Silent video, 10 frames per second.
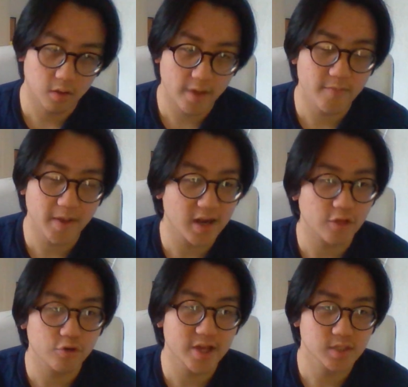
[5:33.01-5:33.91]
if you're making like
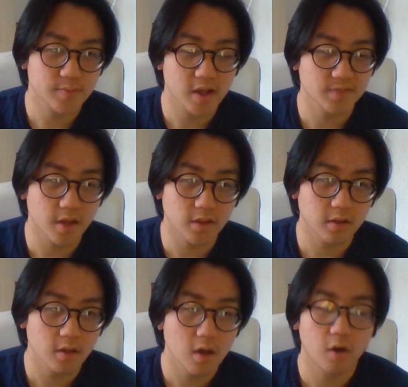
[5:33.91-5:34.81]
£3,000 a month
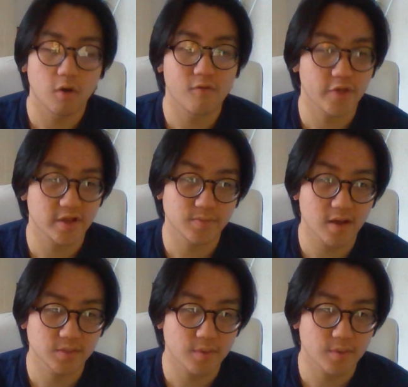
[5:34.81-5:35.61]
or £4,000